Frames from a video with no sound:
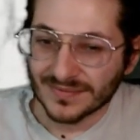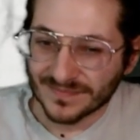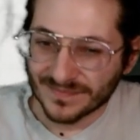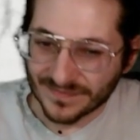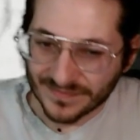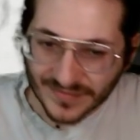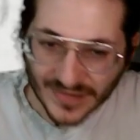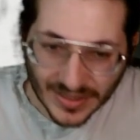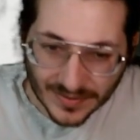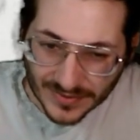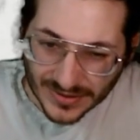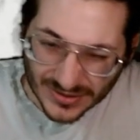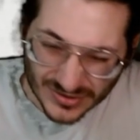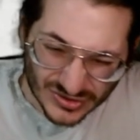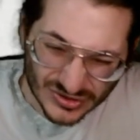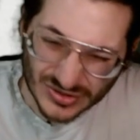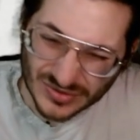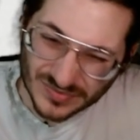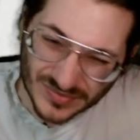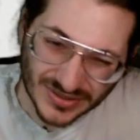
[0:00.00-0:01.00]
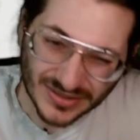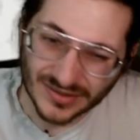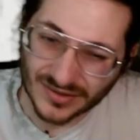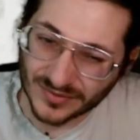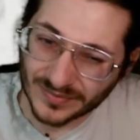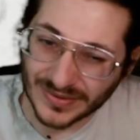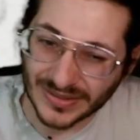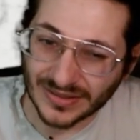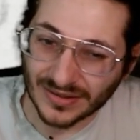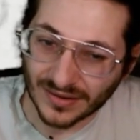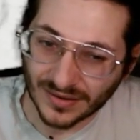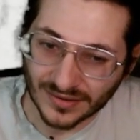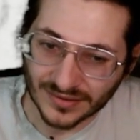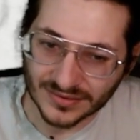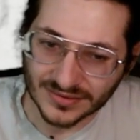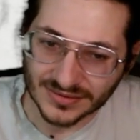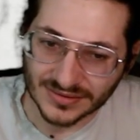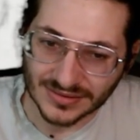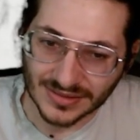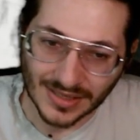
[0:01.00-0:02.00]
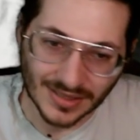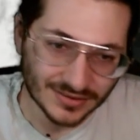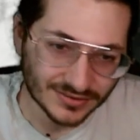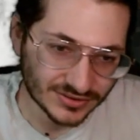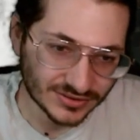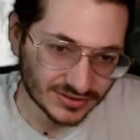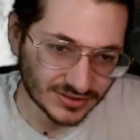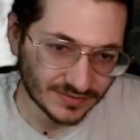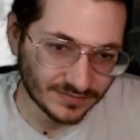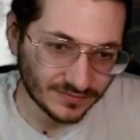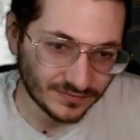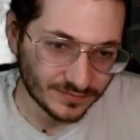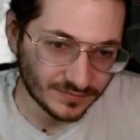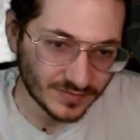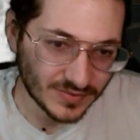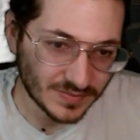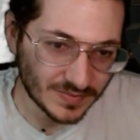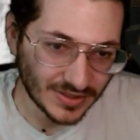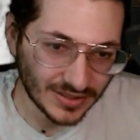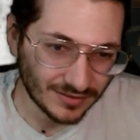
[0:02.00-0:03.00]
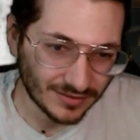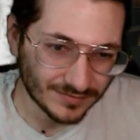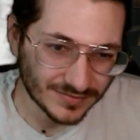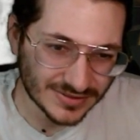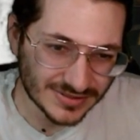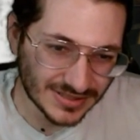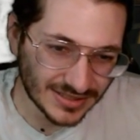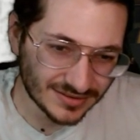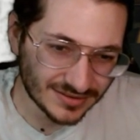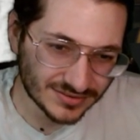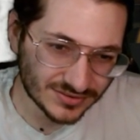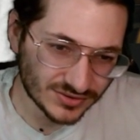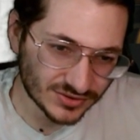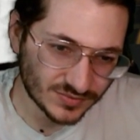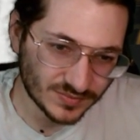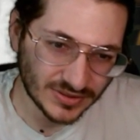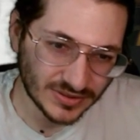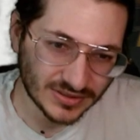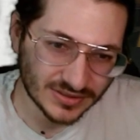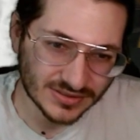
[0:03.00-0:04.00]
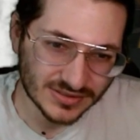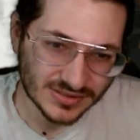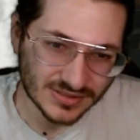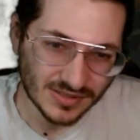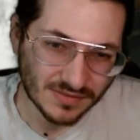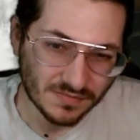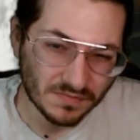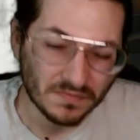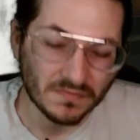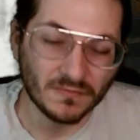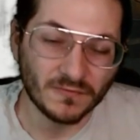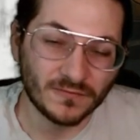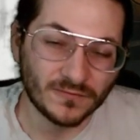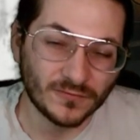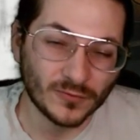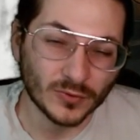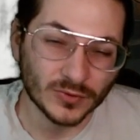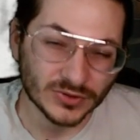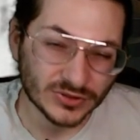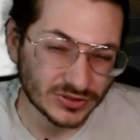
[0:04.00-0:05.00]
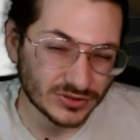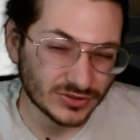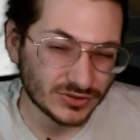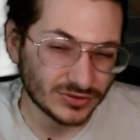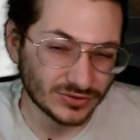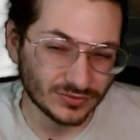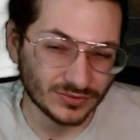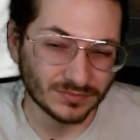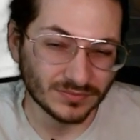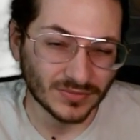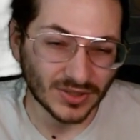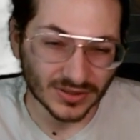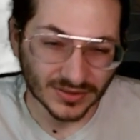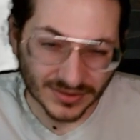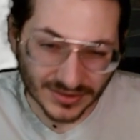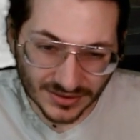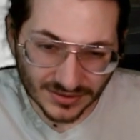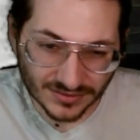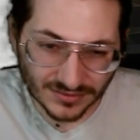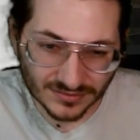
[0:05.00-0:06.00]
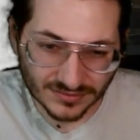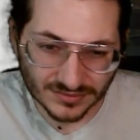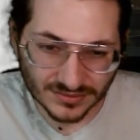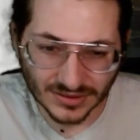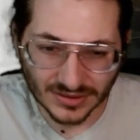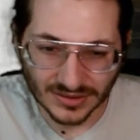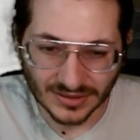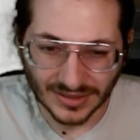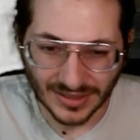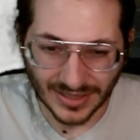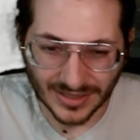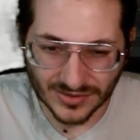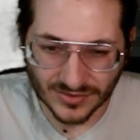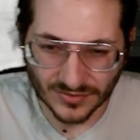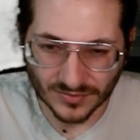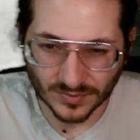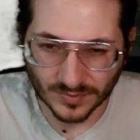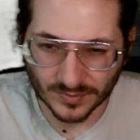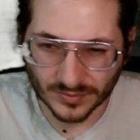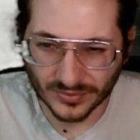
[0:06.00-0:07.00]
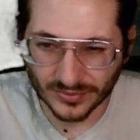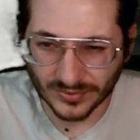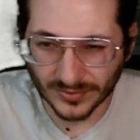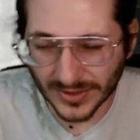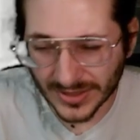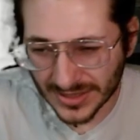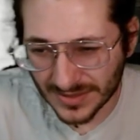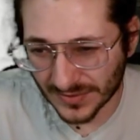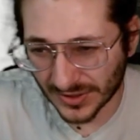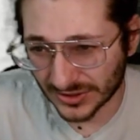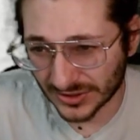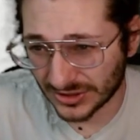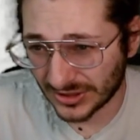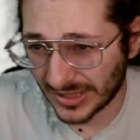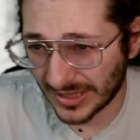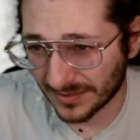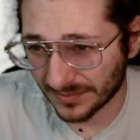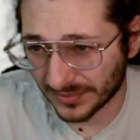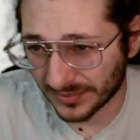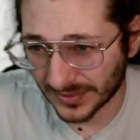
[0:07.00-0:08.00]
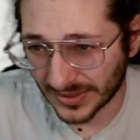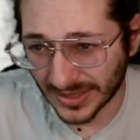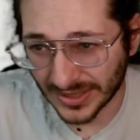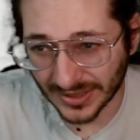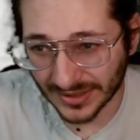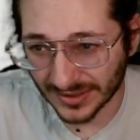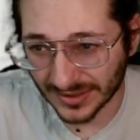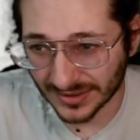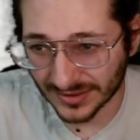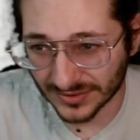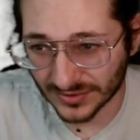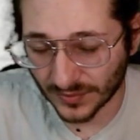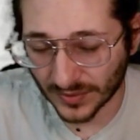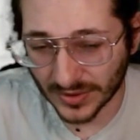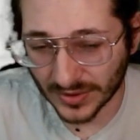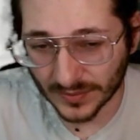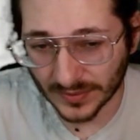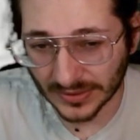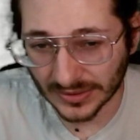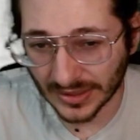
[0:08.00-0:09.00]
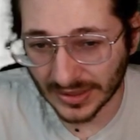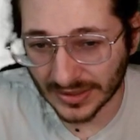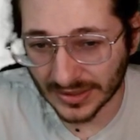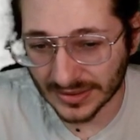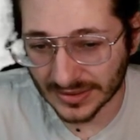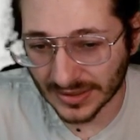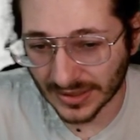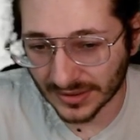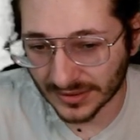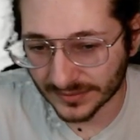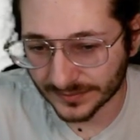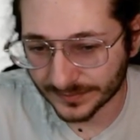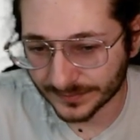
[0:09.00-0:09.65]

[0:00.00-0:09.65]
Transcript: Maybe it shouldn't be here because not just me making mistakes, just because it forces you to mulligan, and you pretty much can't play it in a 21 land deck.